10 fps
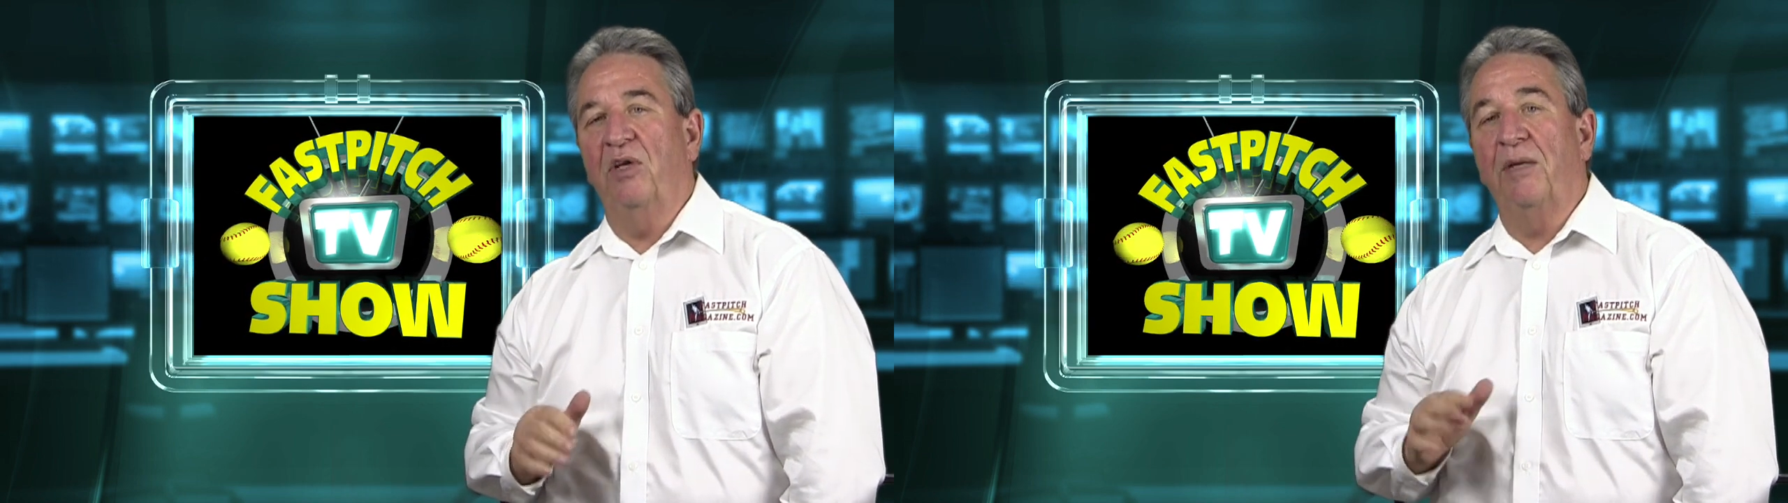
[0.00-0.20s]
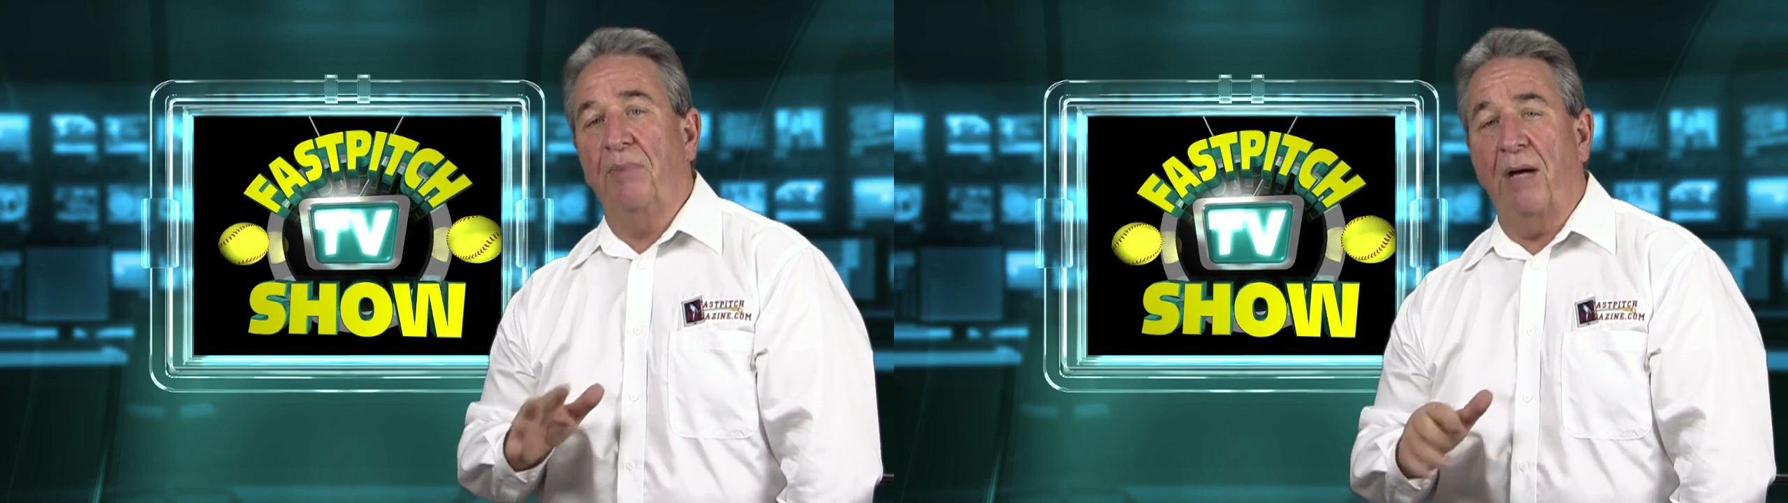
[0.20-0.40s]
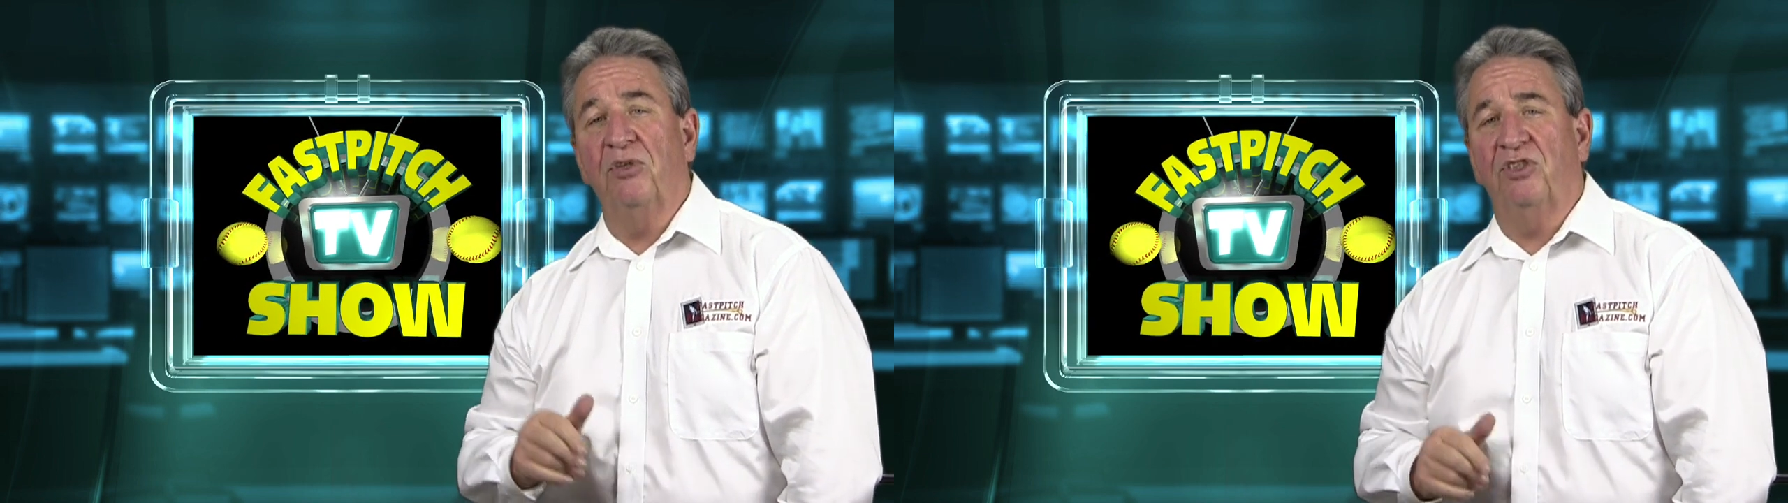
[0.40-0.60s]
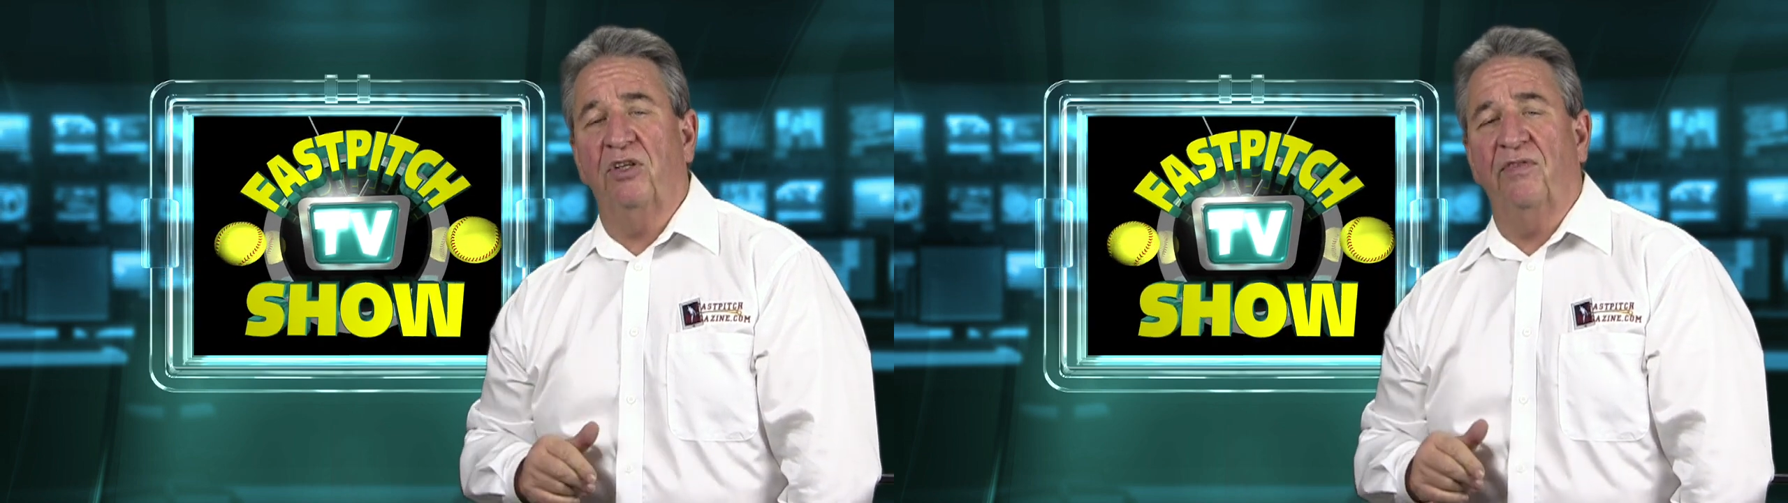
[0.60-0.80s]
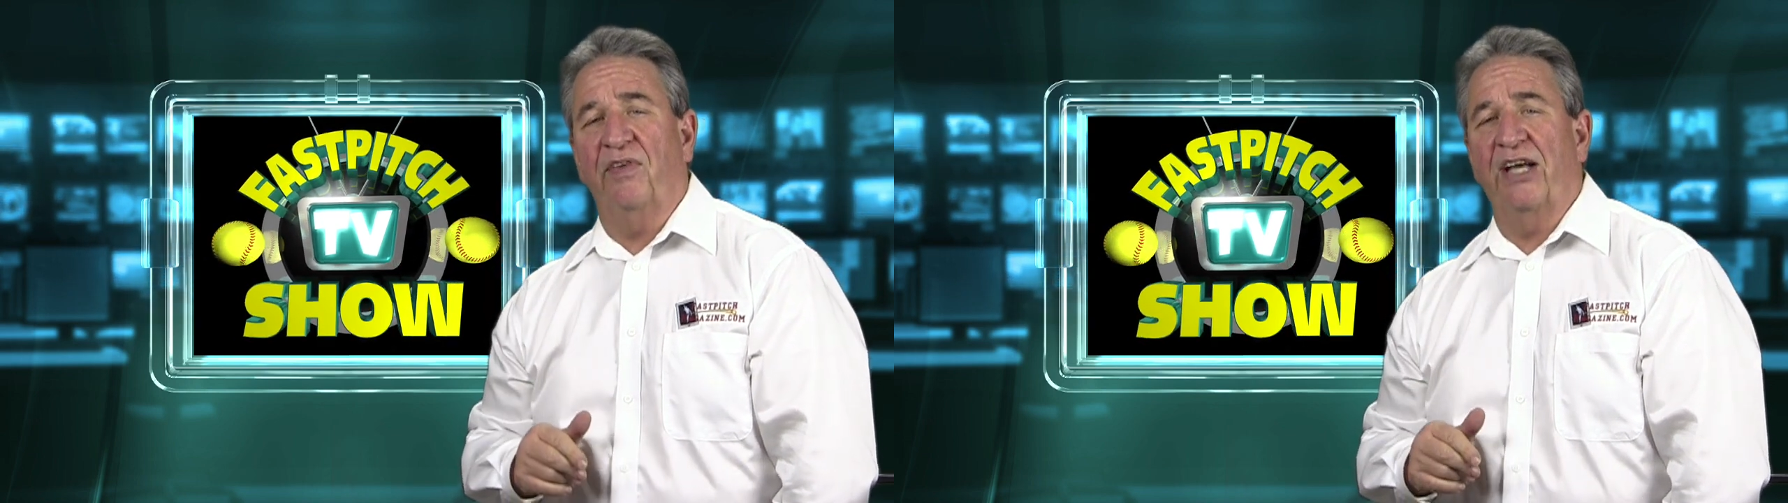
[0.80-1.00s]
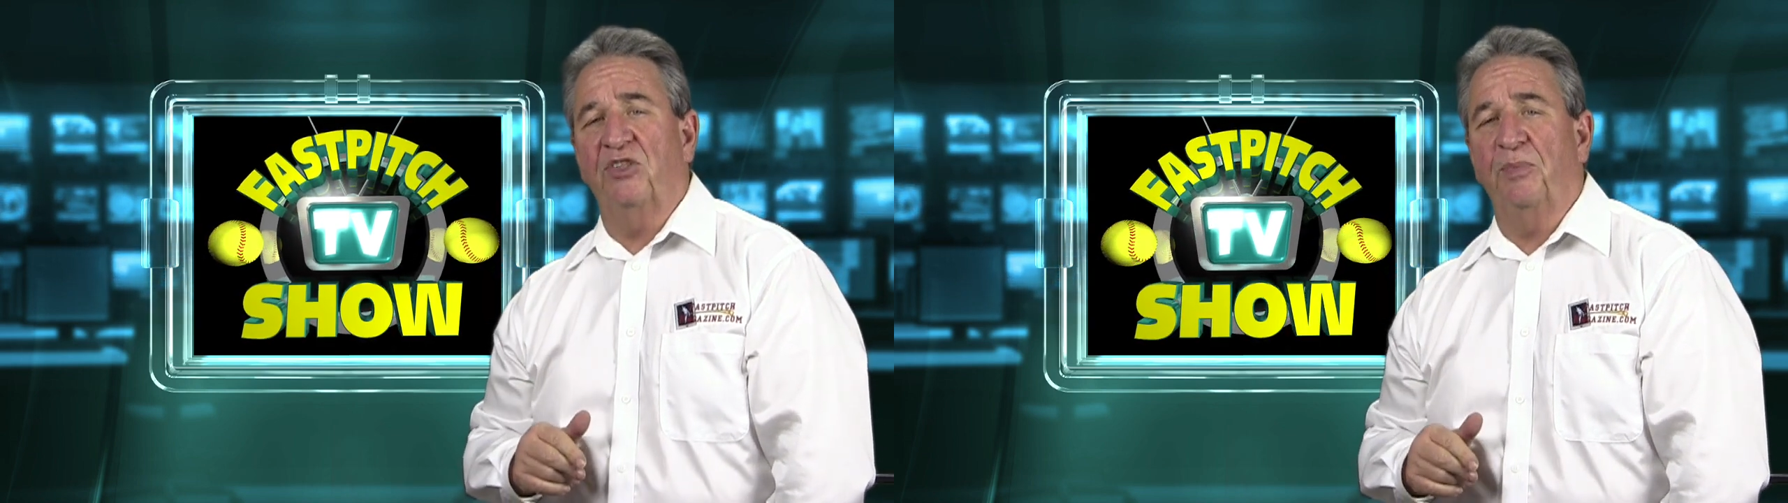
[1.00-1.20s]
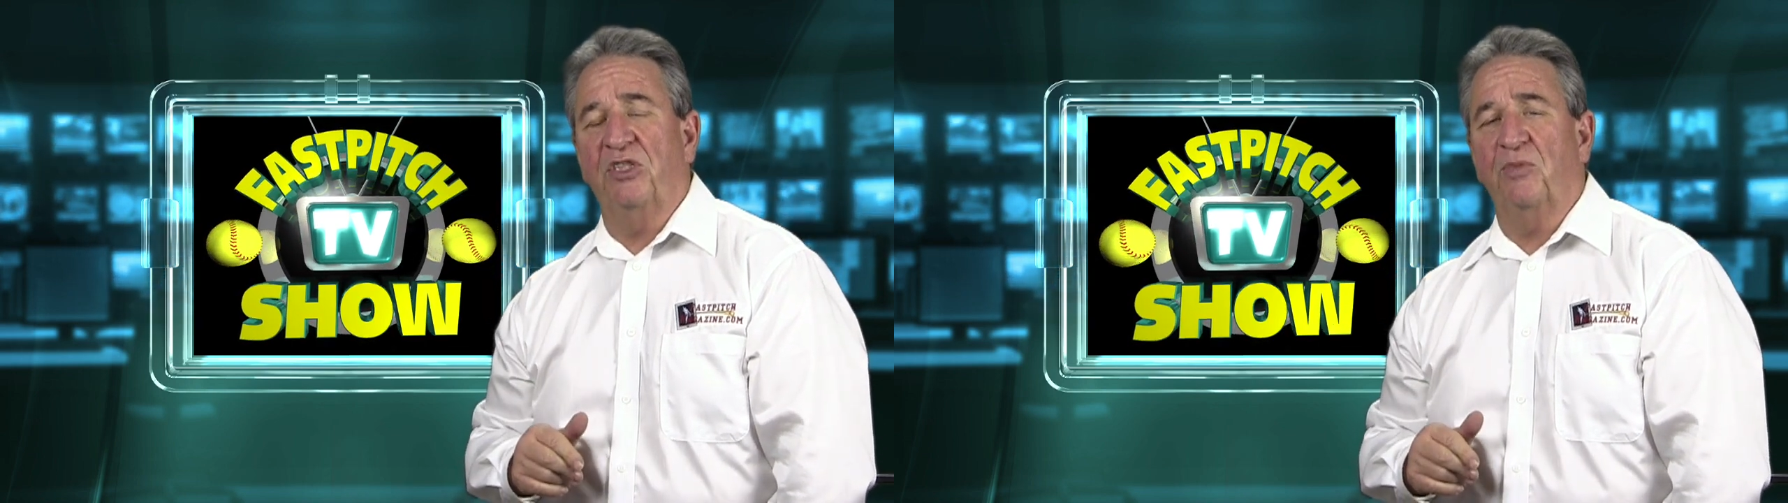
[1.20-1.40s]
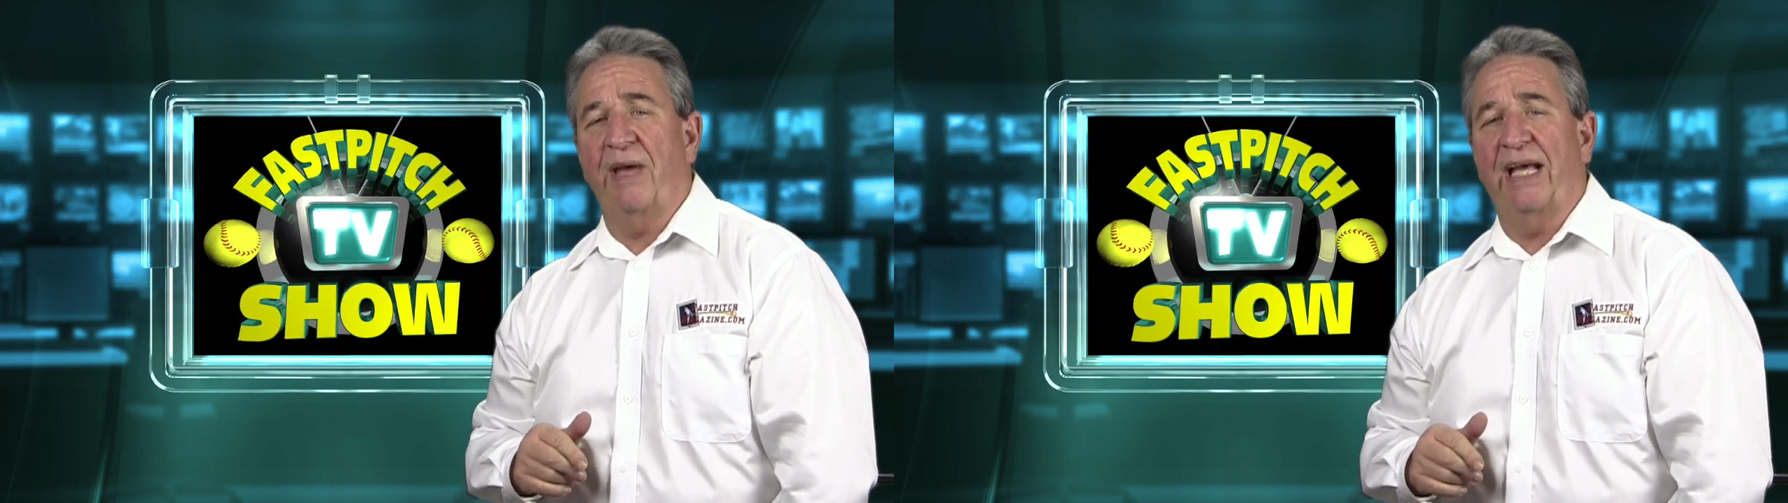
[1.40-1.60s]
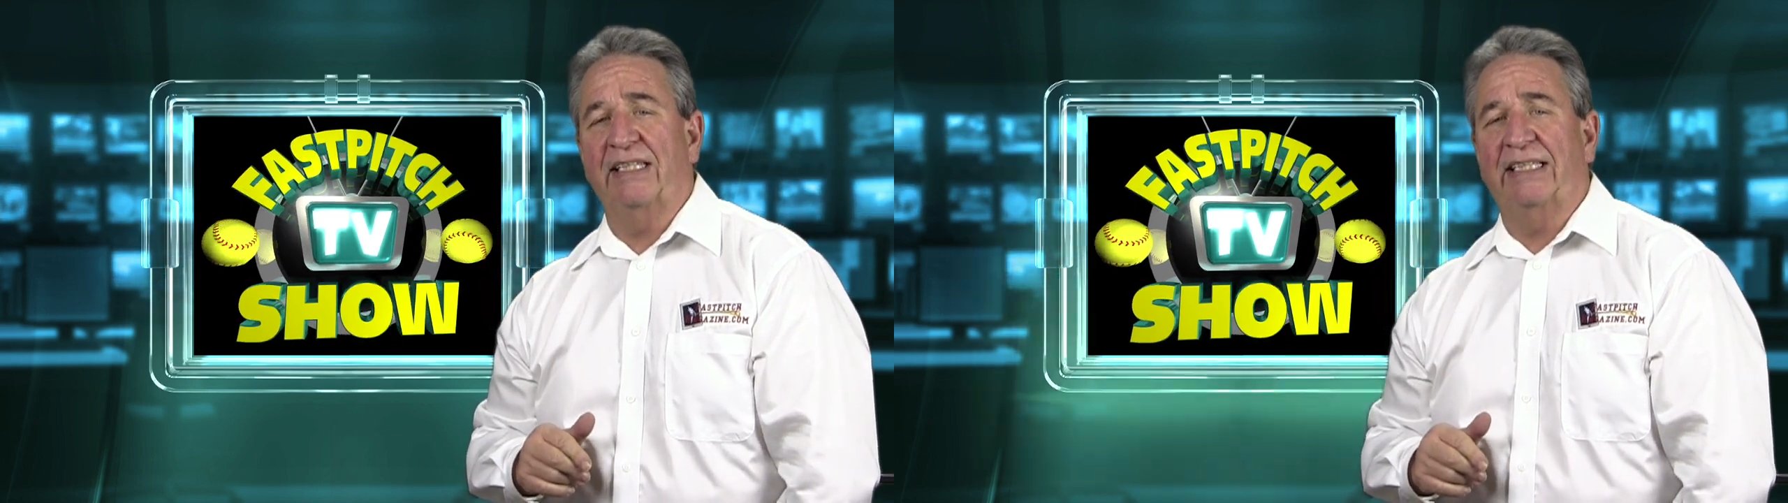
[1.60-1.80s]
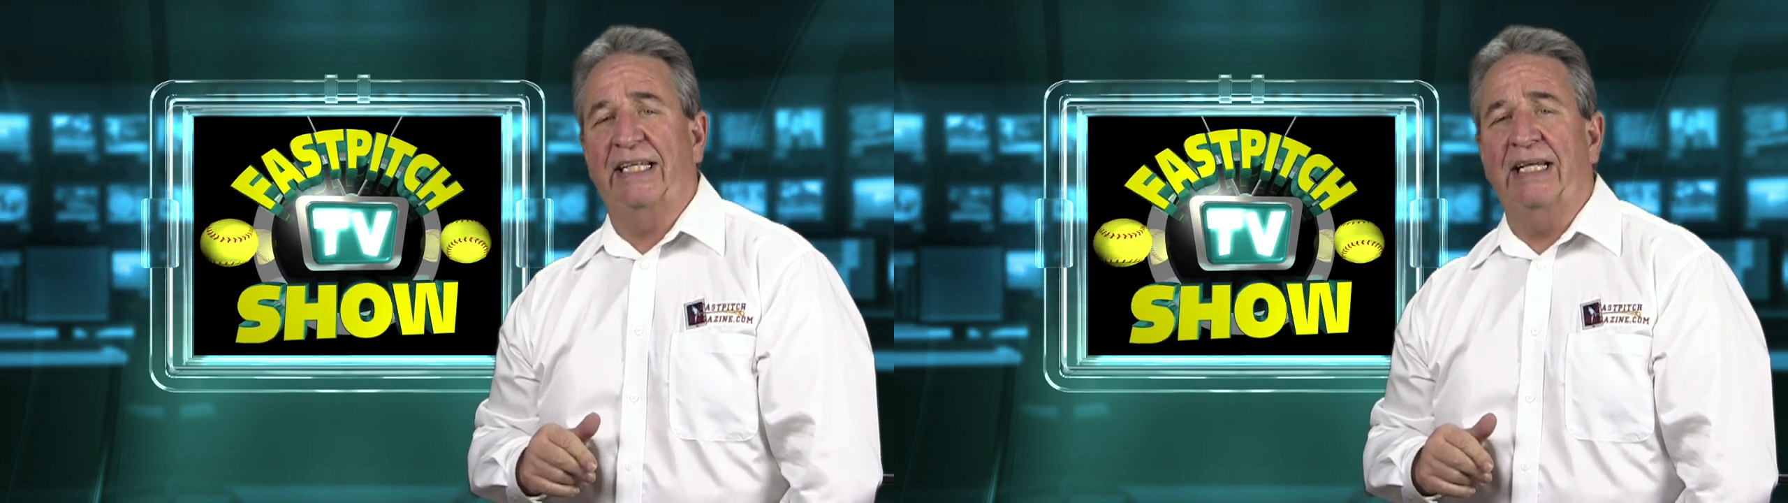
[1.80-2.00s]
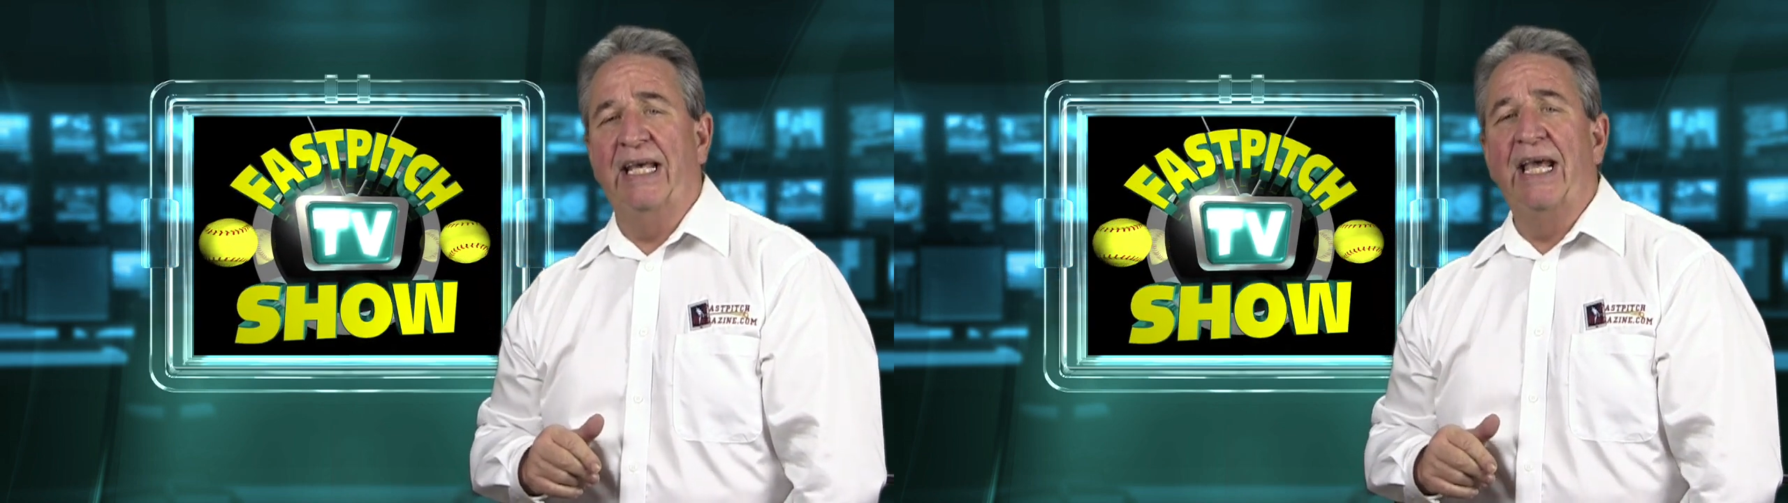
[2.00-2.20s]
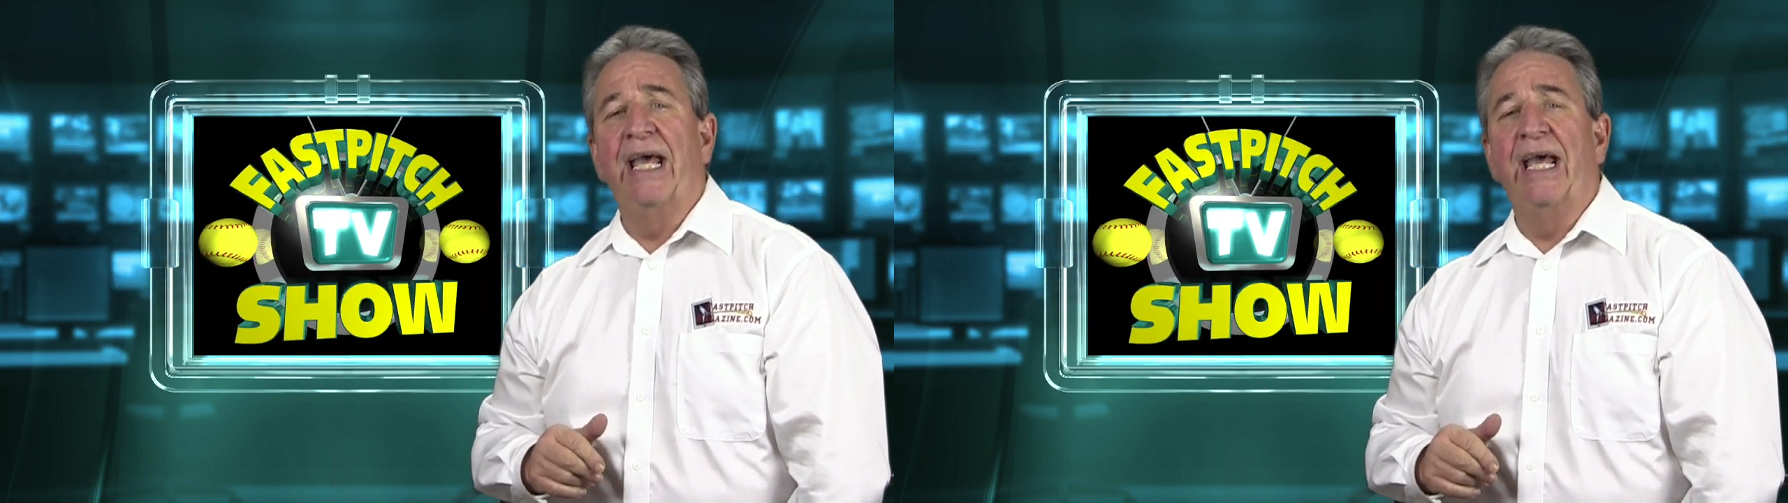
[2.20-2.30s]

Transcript: and the publisher of the Fastpitch magazine,